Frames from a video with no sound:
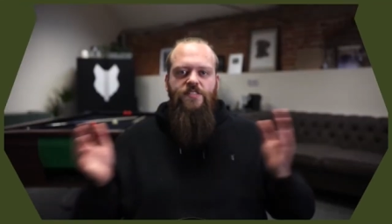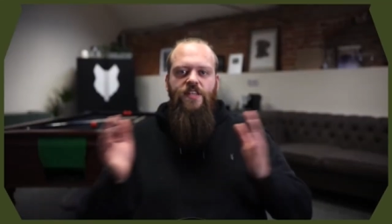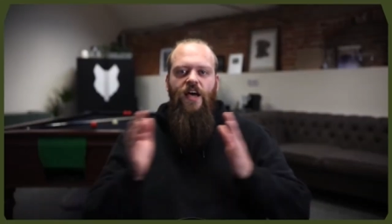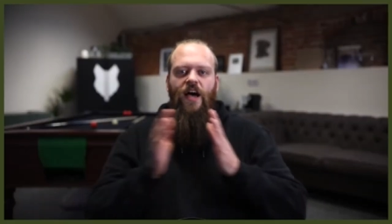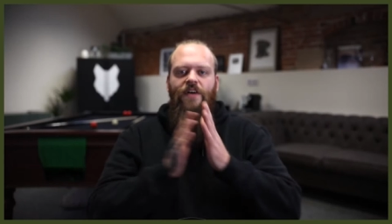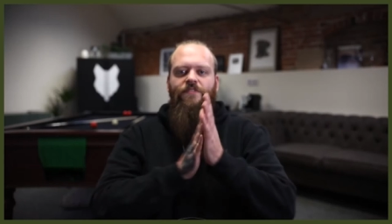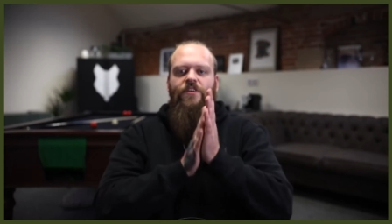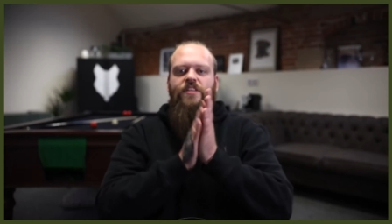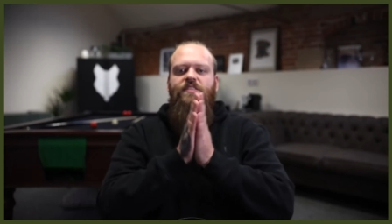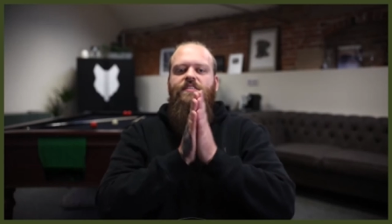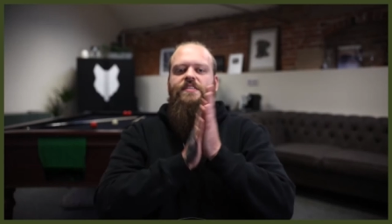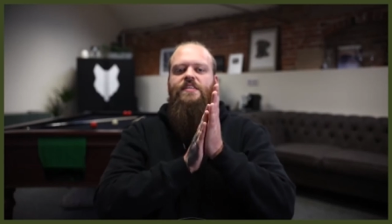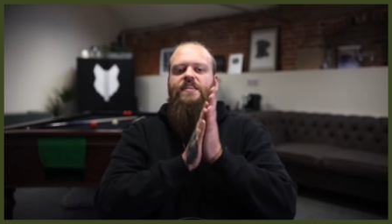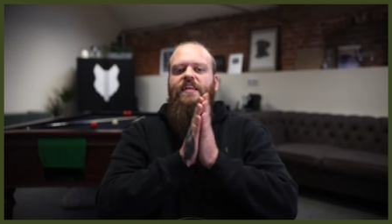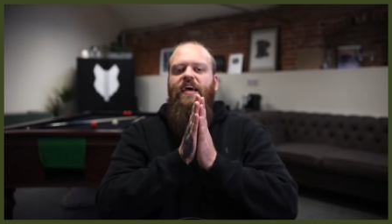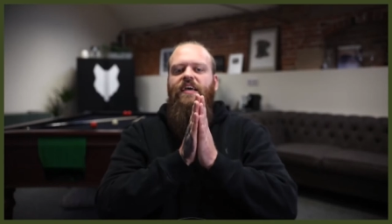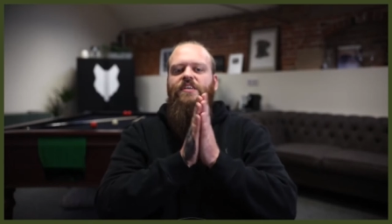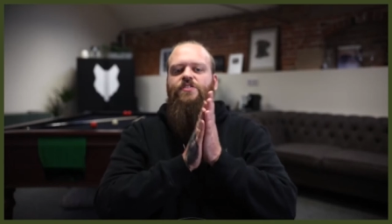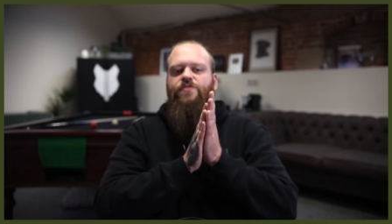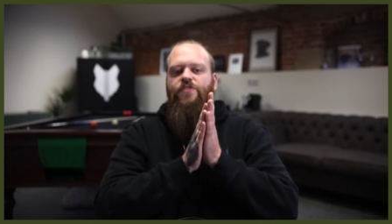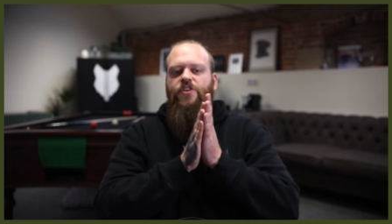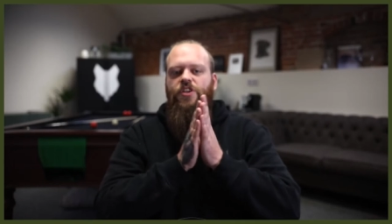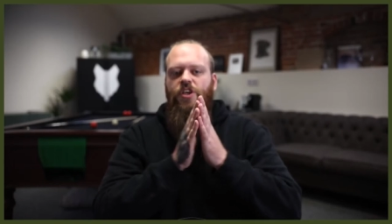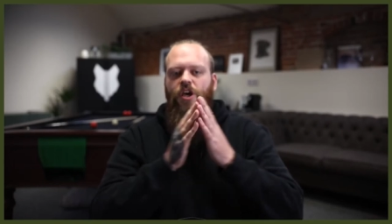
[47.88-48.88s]
dive into
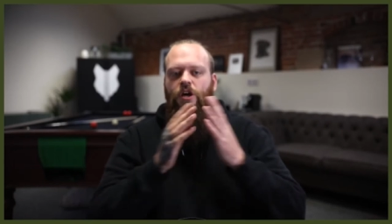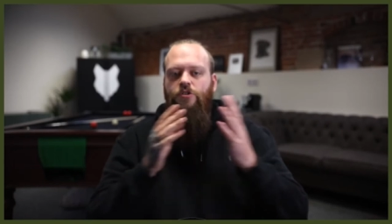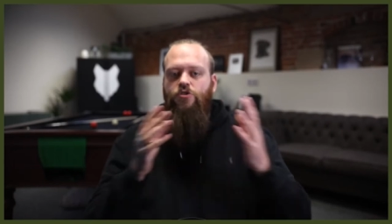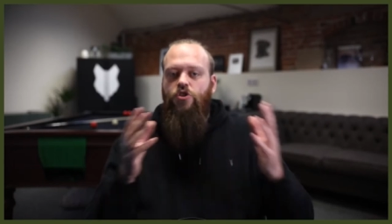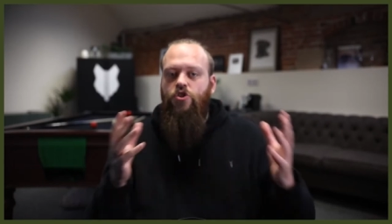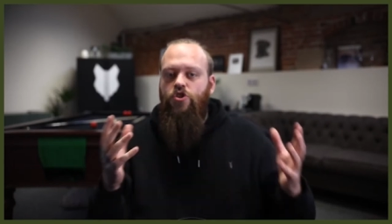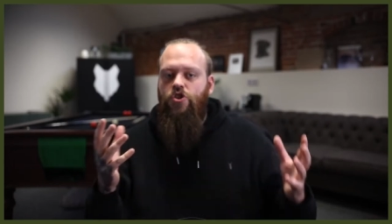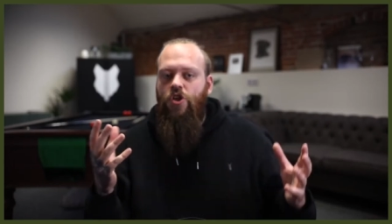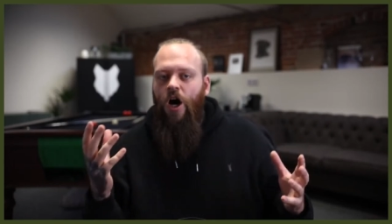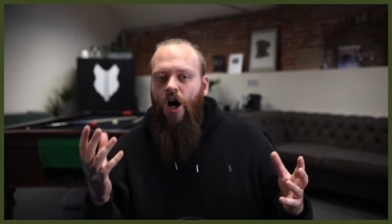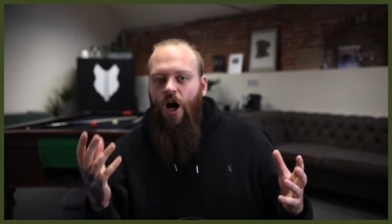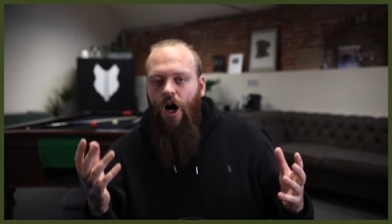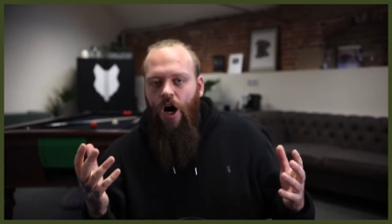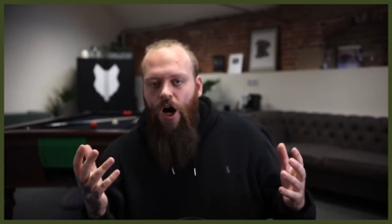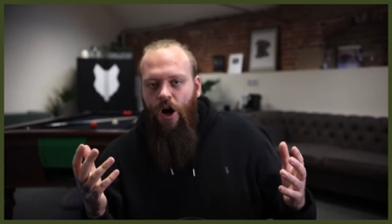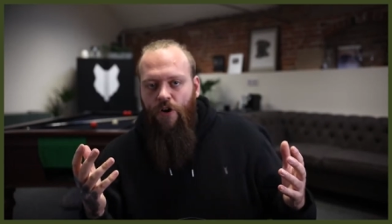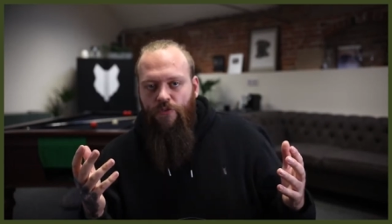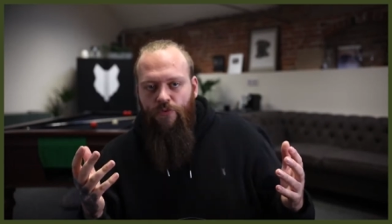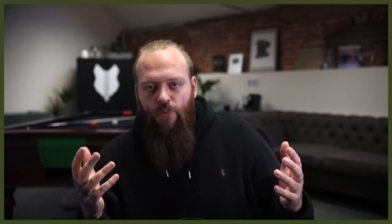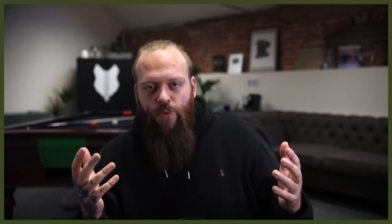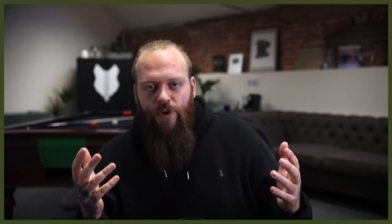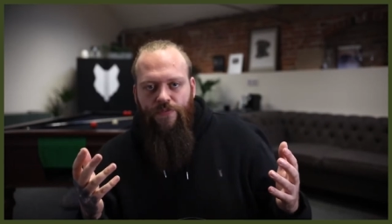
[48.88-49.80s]
today's video to start off